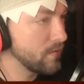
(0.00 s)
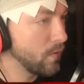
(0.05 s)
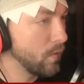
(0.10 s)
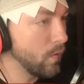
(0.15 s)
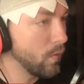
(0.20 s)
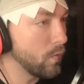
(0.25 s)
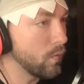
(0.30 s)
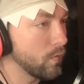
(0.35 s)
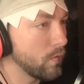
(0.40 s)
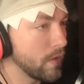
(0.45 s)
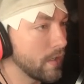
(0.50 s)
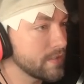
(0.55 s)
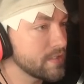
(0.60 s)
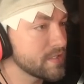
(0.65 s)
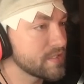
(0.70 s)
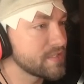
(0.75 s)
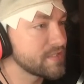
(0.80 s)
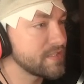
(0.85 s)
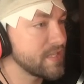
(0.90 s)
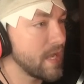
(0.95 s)
Oh, I
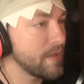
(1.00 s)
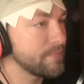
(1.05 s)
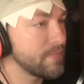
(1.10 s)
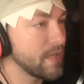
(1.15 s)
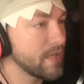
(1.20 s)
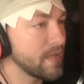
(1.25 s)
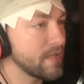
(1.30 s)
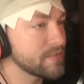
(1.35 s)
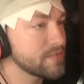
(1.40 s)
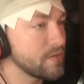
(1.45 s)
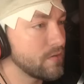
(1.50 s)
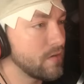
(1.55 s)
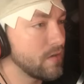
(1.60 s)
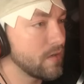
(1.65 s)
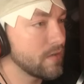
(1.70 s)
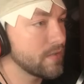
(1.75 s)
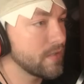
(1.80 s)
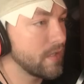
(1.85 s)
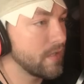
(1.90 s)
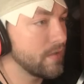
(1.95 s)
just stabbed that guy so
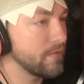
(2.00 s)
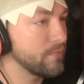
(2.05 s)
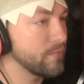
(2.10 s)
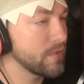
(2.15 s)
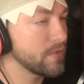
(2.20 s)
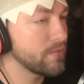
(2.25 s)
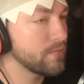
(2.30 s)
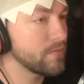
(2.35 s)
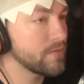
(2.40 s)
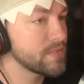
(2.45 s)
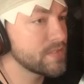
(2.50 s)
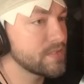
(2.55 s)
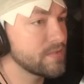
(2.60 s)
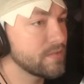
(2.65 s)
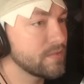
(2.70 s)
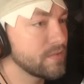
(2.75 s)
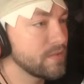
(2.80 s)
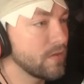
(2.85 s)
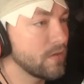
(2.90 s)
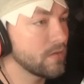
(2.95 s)
hard that it went through his
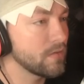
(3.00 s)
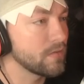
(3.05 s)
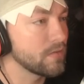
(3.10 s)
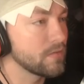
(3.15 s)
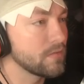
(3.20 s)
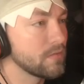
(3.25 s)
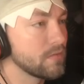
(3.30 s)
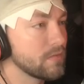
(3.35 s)
heart.